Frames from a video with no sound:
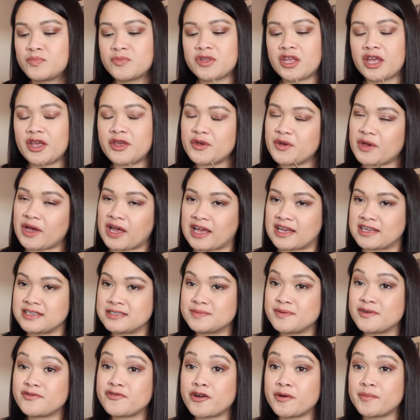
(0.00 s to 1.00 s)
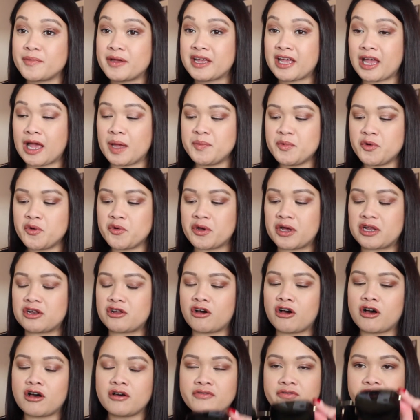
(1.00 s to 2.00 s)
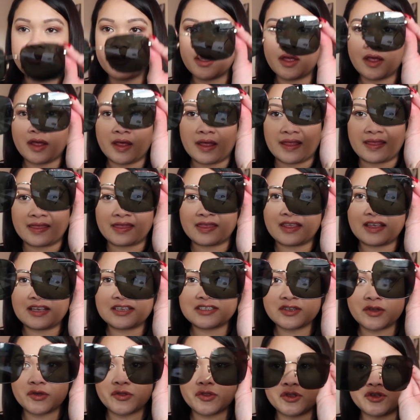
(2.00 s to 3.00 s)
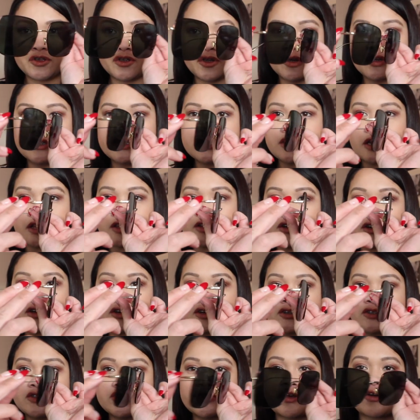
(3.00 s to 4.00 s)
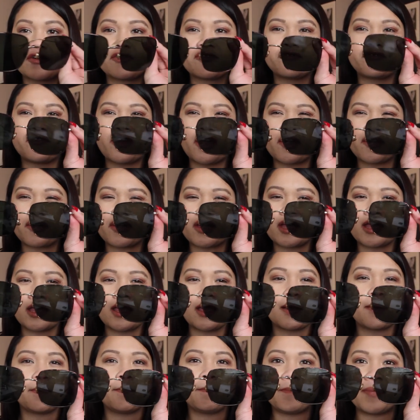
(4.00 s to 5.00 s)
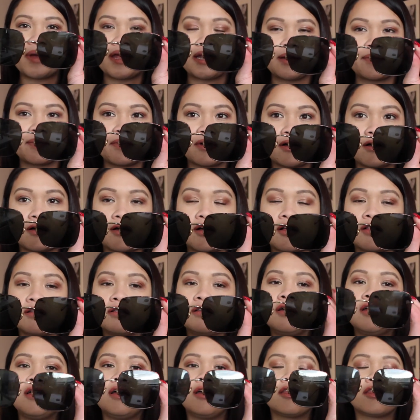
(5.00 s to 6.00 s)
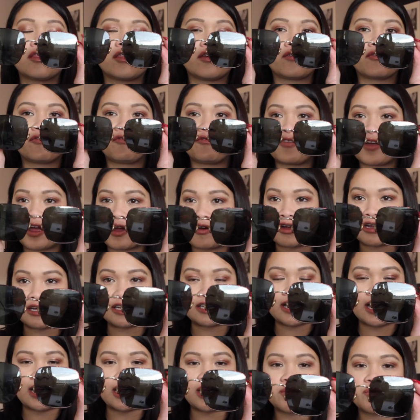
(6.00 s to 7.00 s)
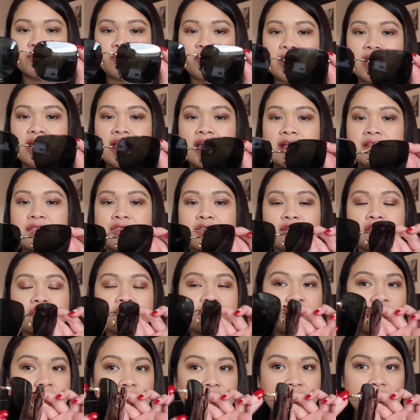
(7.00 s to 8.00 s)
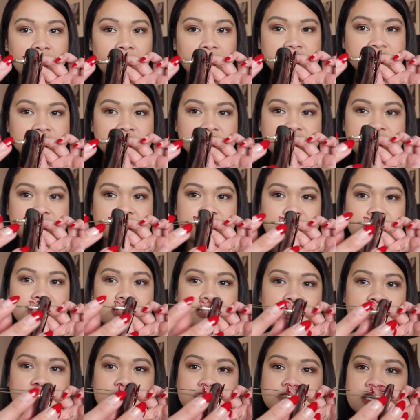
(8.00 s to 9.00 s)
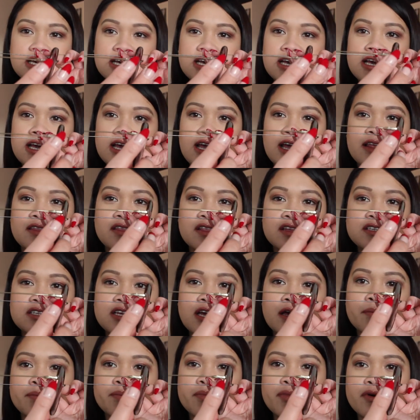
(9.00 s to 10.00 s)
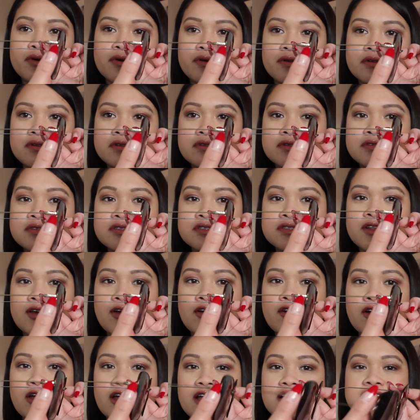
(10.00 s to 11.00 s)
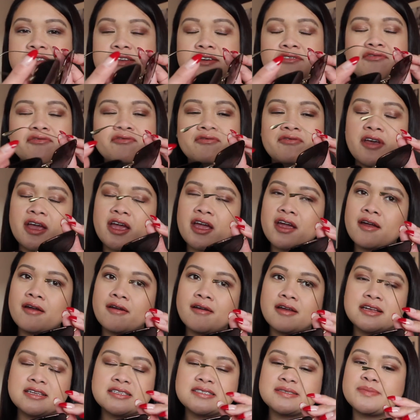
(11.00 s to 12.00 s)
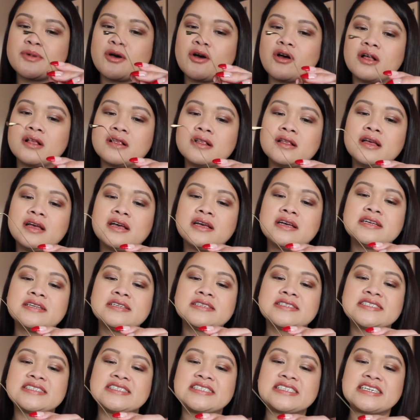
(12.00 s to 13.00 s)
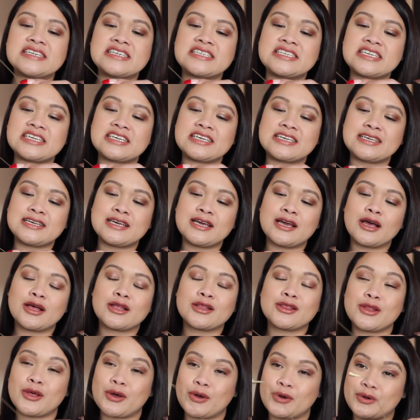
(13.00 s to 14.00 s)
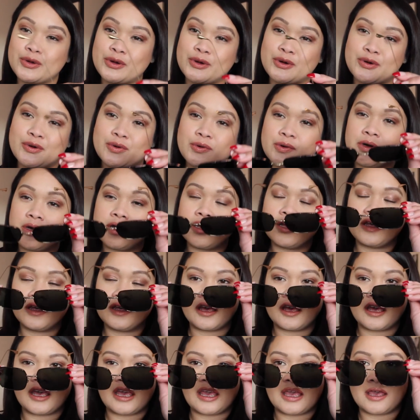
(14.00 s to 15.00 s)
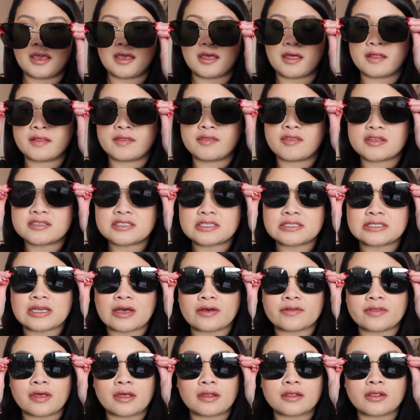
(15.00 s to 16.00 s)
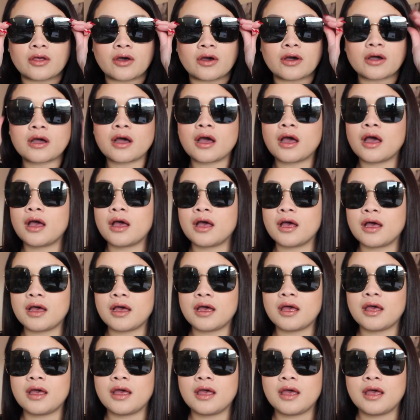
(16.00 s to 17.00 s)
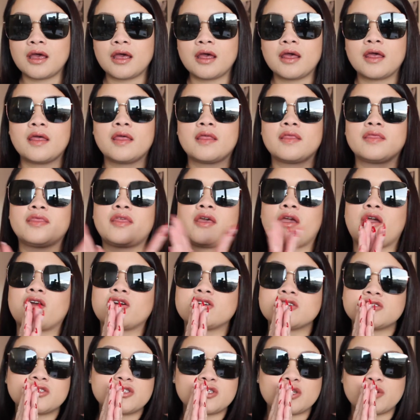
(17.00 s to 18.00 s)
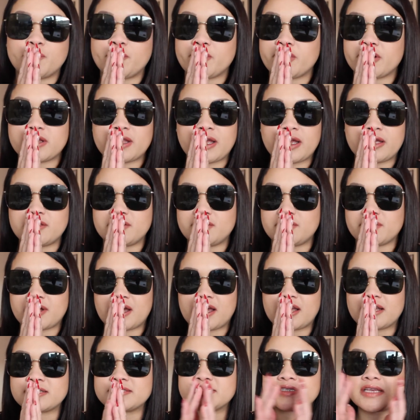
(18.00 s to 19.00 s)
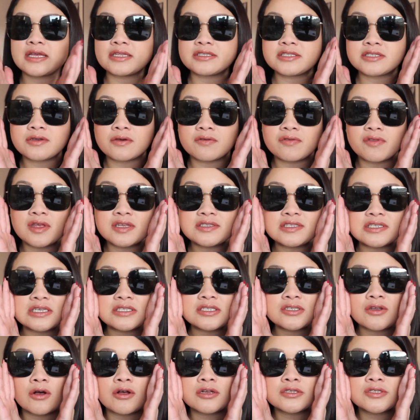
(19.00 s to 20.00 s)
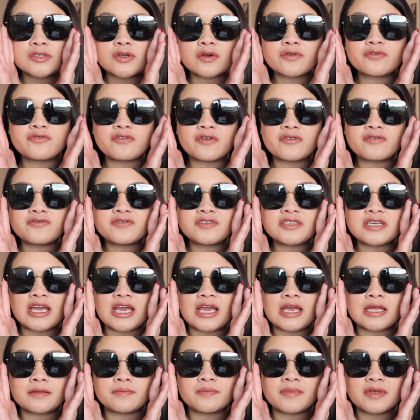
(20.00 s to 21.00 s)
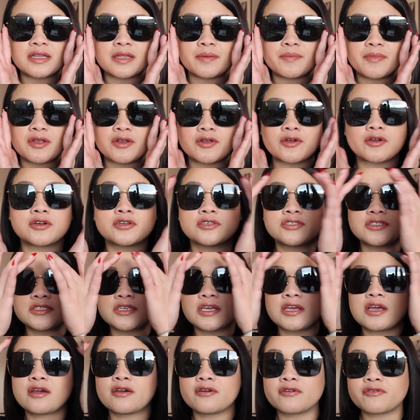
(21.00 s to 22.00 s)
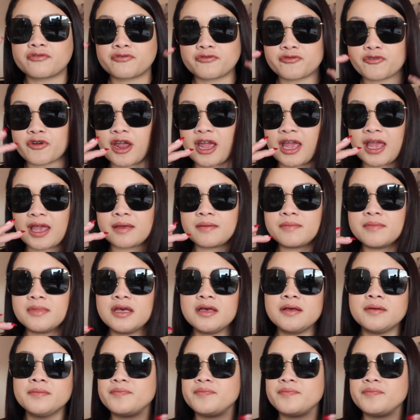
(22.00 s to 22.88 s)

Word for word: Okay, you guys, before my camera went off, these are the Dior Stellaires. They're very minimal. They're very lightweight. They're very understated in the temples. There is a very small CD logo and this is how they look. They are super light, you guys. And so this is also 58 millimeters frame.